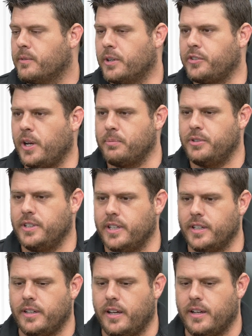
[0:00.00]
which helps you
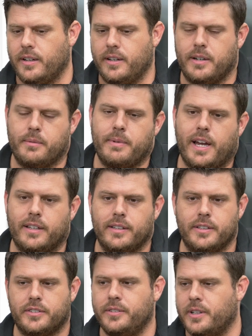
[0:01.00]
get um, at
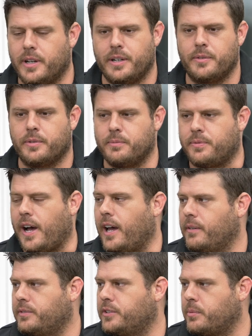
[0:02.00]
least, you know, anywhere from
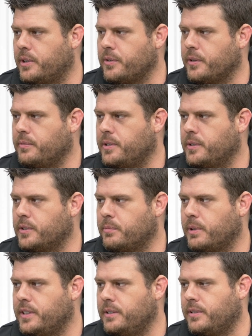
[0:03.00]
five to 20 reviews,
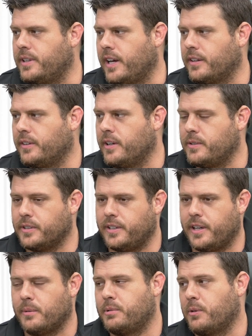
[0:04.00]
but even that alone
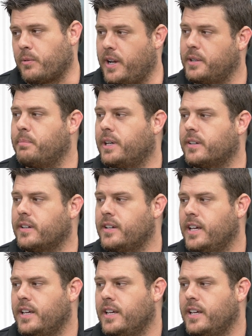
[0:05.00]
can help you rank better